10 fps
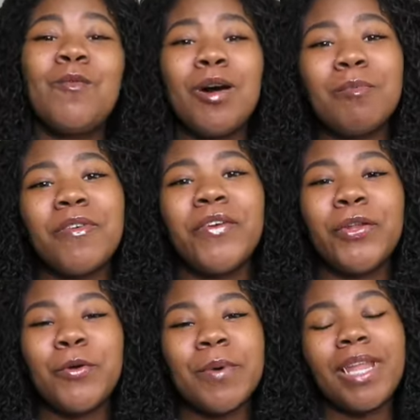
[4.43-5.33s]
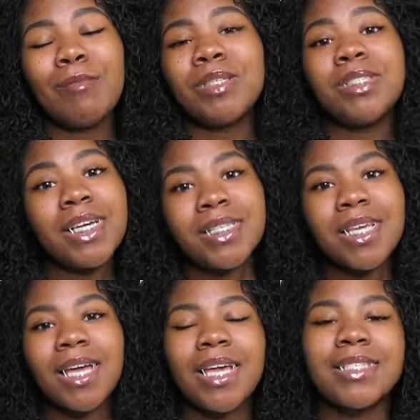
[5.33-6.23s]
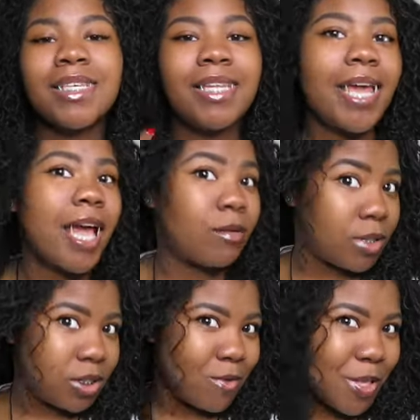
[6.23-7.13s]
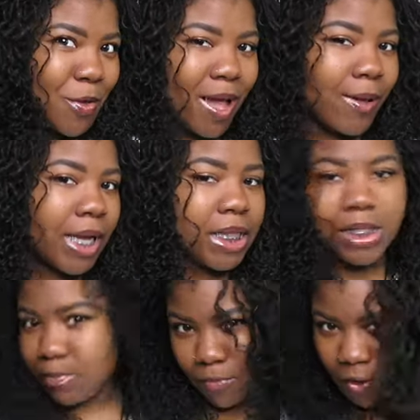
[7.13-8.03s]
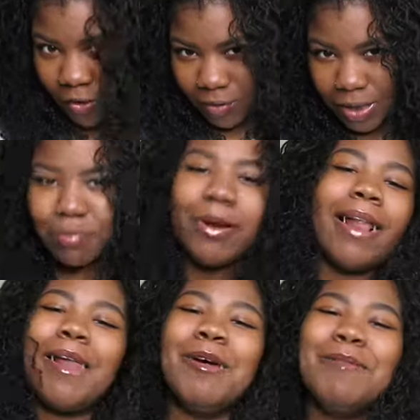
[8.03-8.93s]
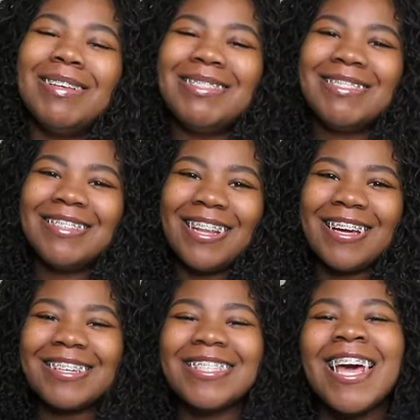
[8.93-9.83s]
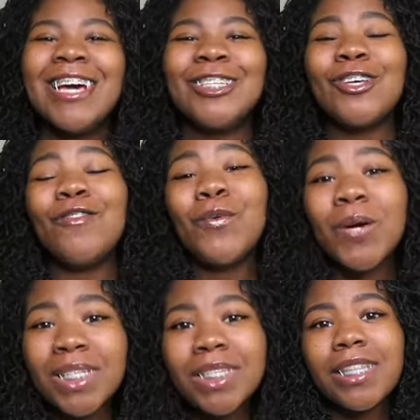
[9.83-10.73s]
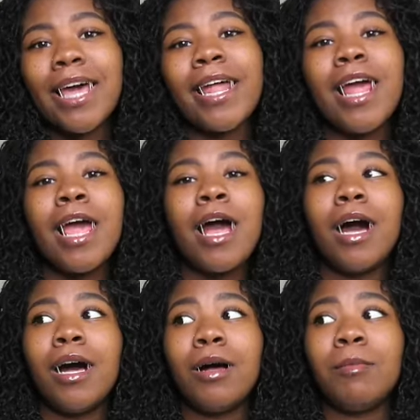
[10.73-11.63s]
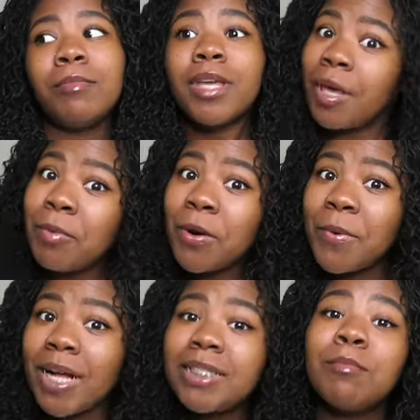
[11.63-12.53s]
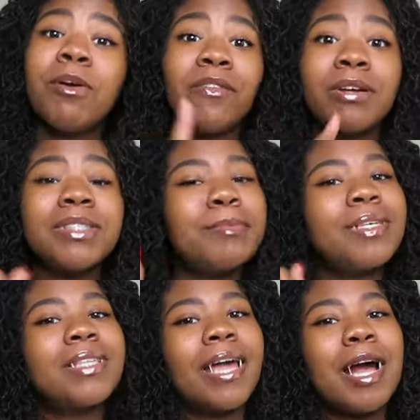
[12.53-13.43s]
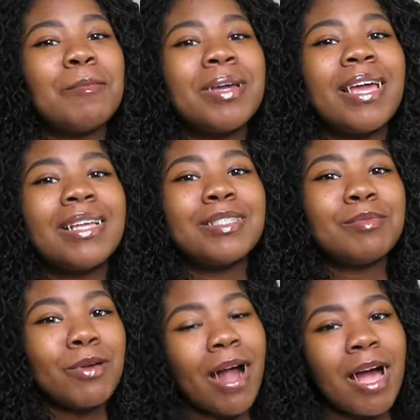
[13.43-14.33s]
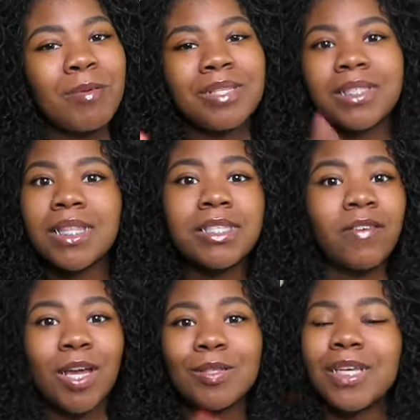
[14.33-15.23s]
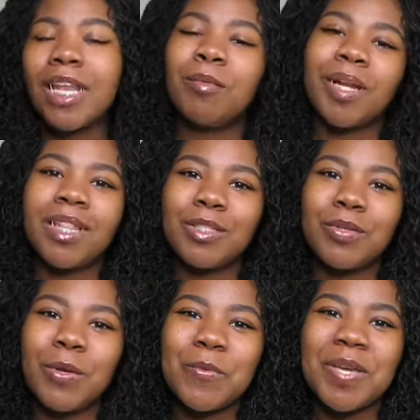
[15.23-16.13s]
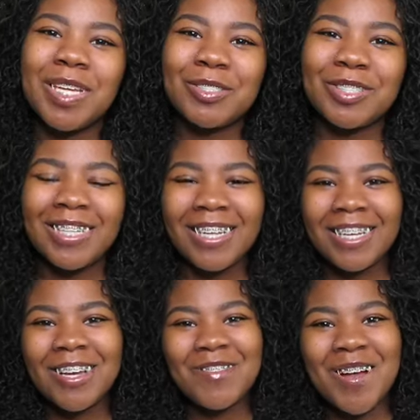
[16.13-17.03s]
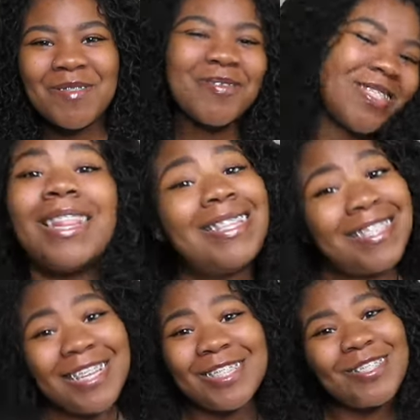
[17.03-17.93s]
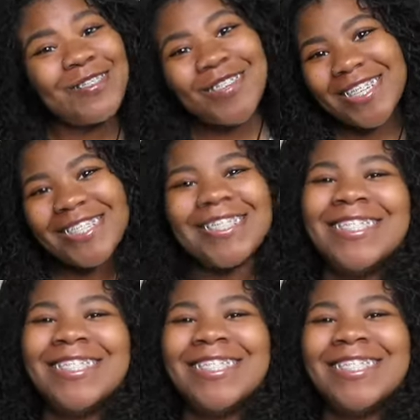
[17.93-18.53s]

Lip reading: Welcome if you're new. My name is Jessica and today I'll be showing you how I got this marvelous braid out on my Sisterlock. So if you want to see that, keep on watching. But first, please like, comment, and subscribe and send this video to anybody that you think will be interested in it. All right, let's get into it.